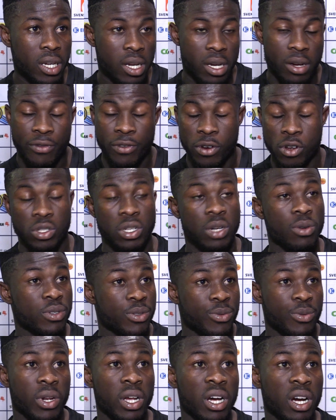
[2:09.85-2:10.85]
Uh, of course, I
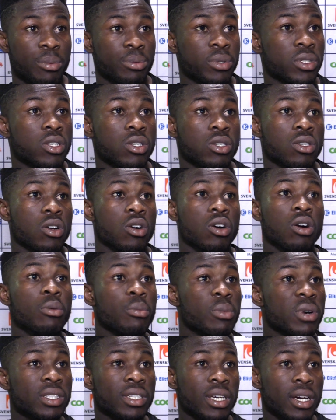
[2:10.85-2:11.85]
was really happy to
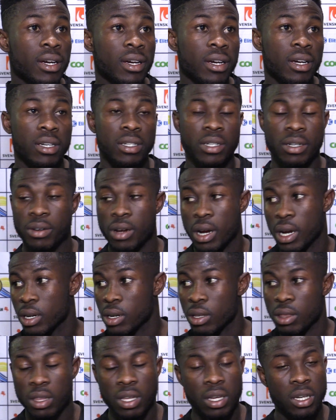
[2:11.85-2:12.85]
score, but uh, I
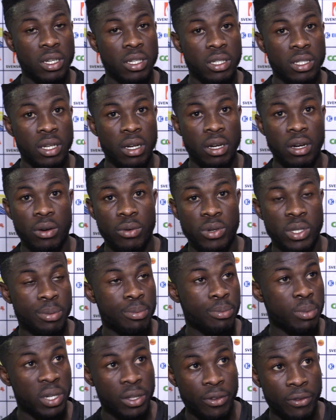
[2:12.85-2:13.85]
don't think it's a
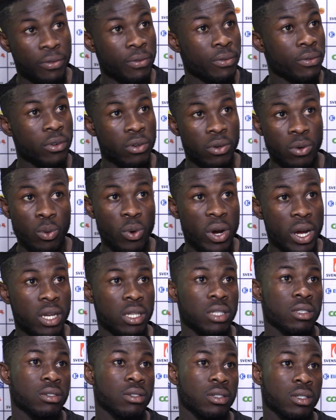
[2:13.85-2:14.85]
respectful
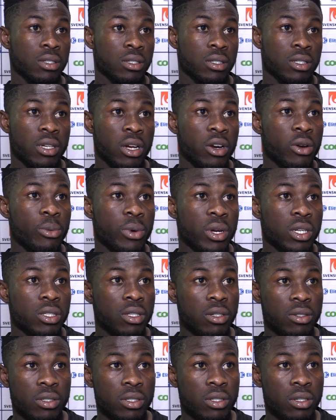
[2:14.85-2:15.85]
way to celebrate, though.